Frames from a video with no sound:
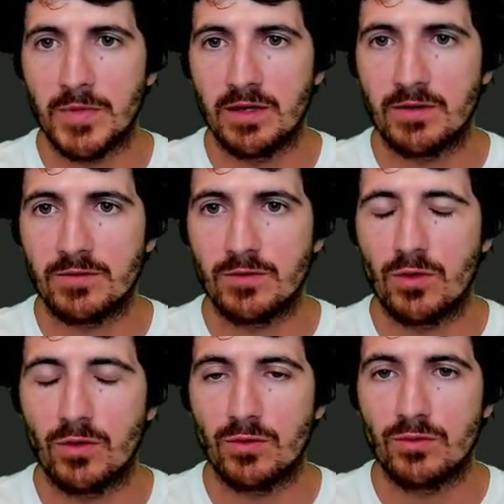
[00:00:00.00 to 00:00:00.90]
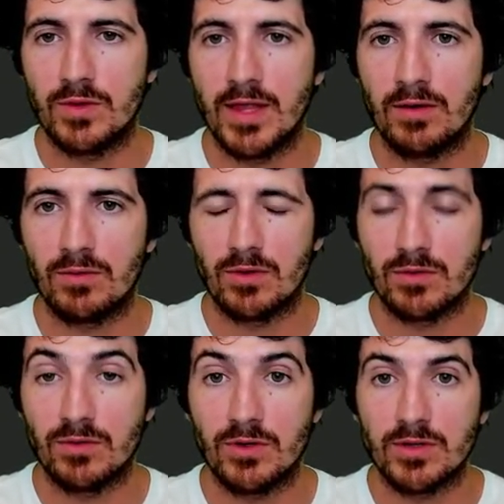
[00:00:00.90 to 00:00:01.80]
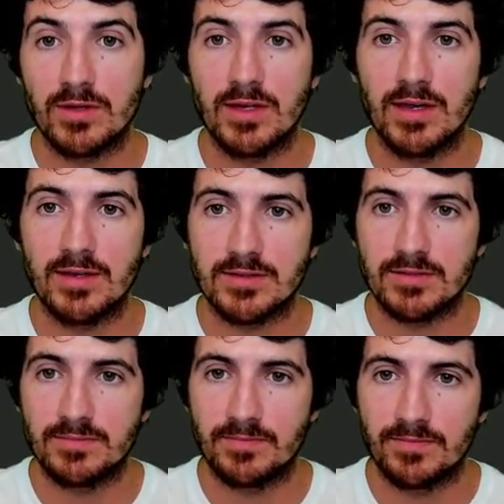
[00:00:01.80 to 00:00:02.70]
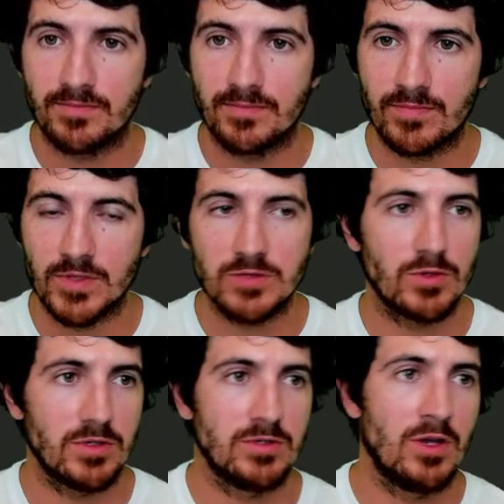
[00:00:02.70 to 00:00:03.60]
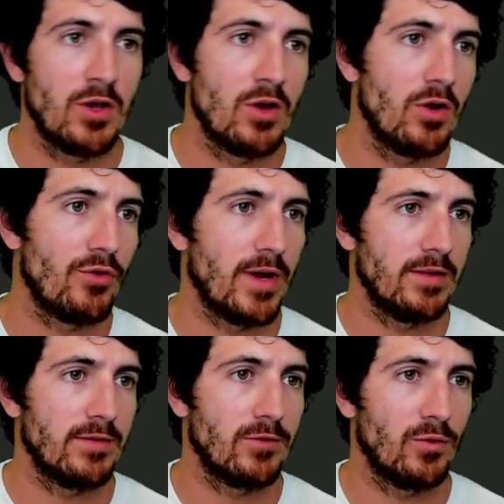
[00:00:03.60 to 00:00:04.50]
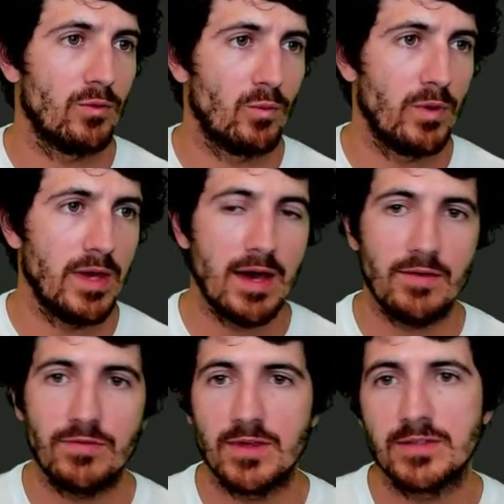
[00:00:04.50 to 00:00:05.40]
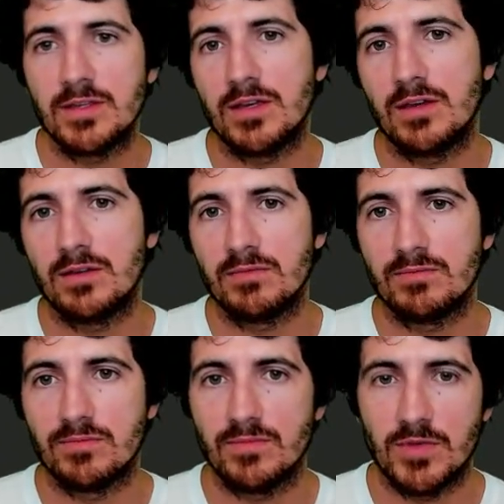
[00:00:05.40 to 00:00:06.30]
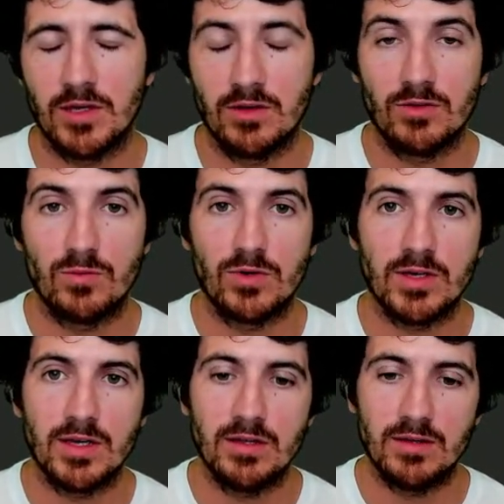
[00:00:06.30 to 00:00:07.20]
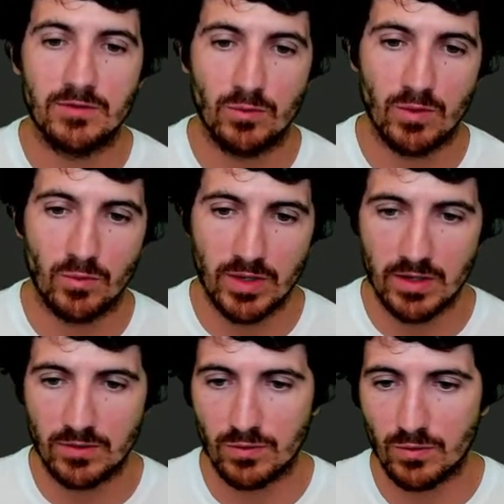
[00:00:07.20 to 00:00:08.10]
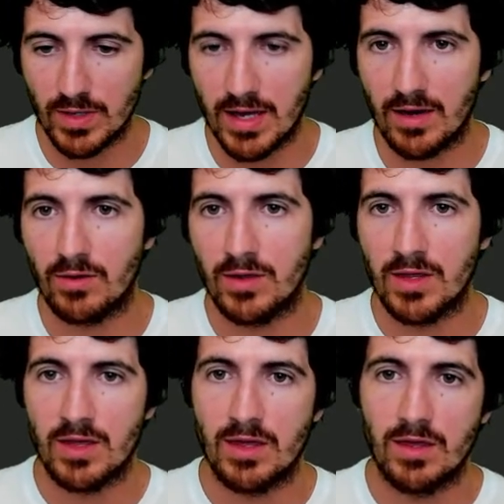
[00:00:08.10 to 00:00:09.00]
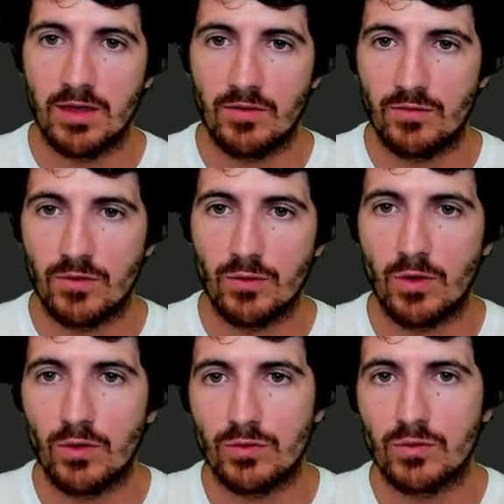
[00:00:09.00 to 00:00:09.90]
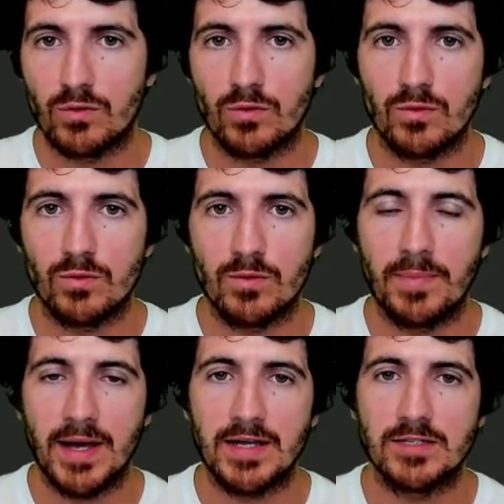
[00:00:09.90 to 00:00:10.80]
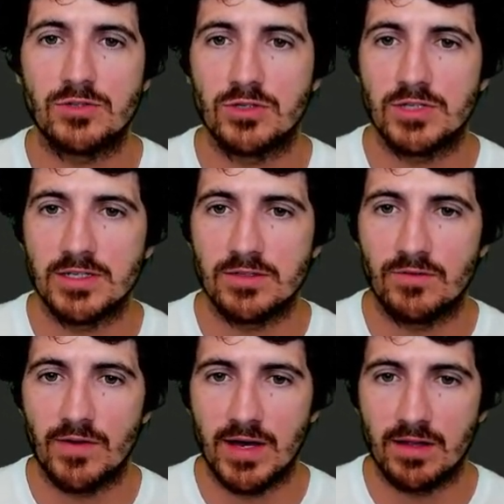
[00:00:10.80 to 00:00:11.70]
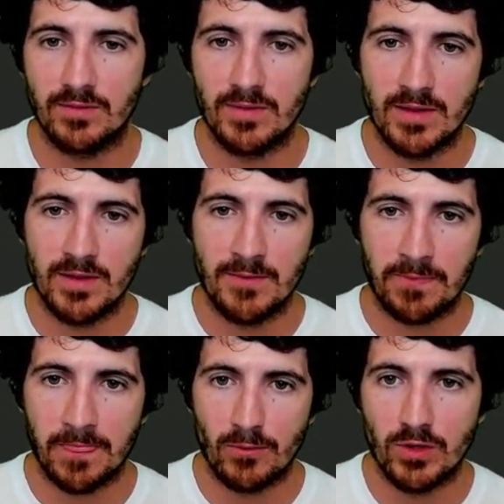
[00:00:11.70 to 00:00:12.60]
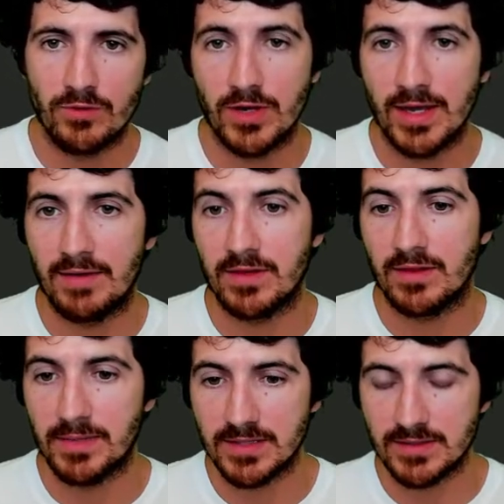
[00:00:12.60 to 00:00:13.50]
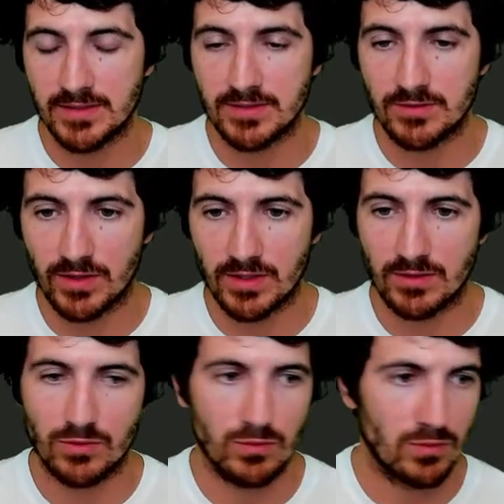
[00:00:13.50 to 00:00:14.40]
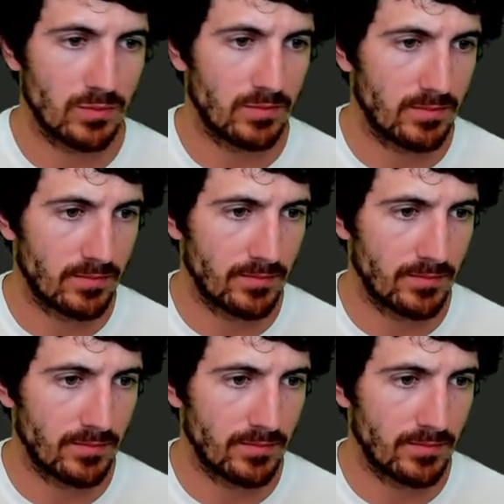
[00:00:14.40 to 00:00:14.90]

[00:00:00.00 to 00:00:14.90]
tsnode download.ts. This works. All right, so we have this thing here working. So what we need to do now, if you go to the package.json file, we don't really have any dependencies, so we can do